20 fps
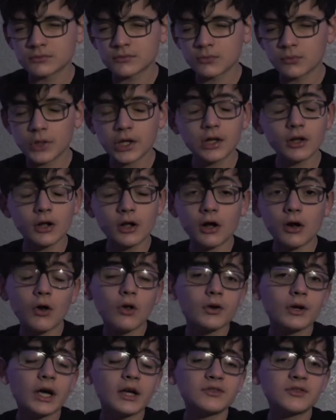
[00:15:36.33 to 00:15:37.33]
we can
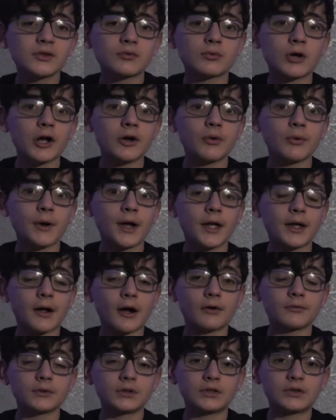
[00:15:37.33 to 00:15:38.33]
colonize it right away,
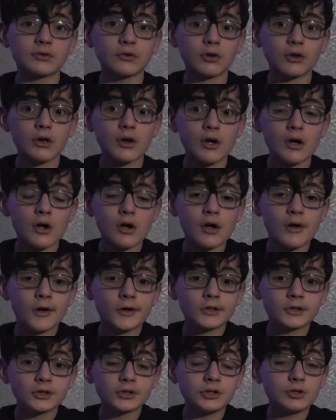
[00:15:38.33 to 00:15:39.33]
obviously.
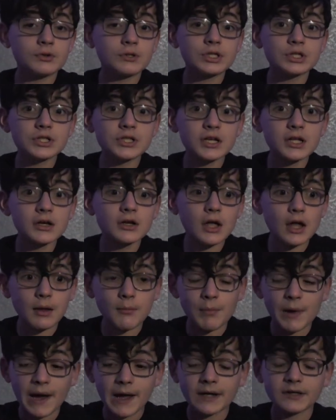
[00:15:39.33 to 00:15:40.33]
You would just need a
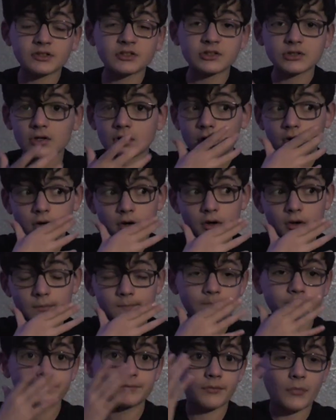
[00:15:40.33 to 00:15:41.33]
mask,
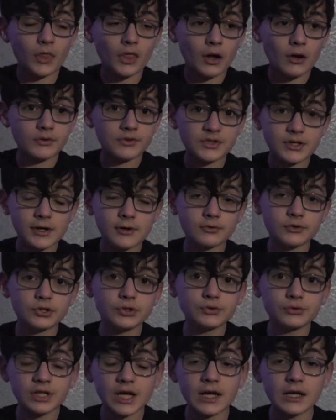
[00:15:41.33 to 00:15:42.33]
a
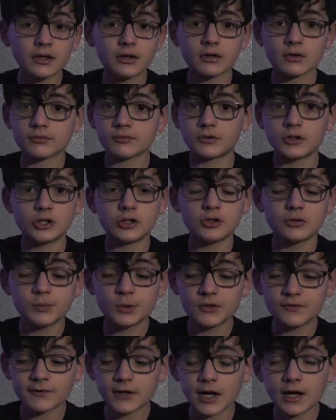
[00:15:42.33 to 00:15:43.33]
CO2 tank, and you'd
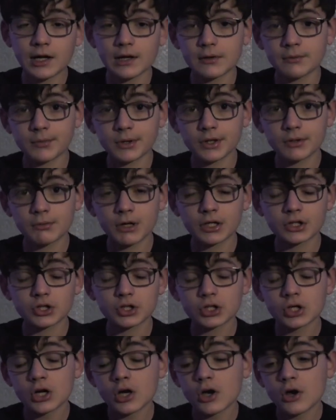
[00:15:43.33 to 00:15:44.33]
be fine, pretty much.
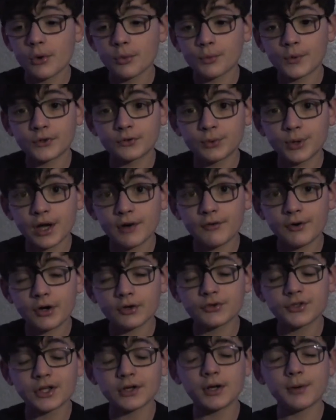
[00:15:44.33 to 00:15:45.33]
Once we have it
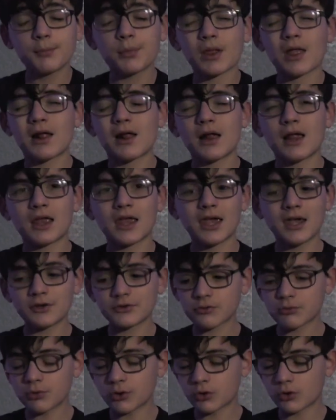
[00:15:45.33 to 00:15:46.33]
all set up,
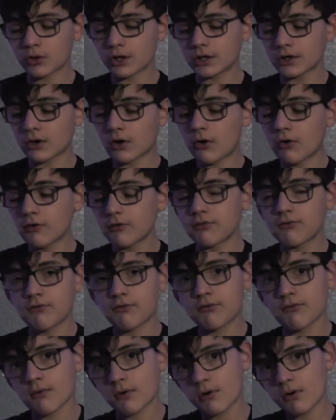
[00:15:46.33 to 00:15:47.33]
it will engulf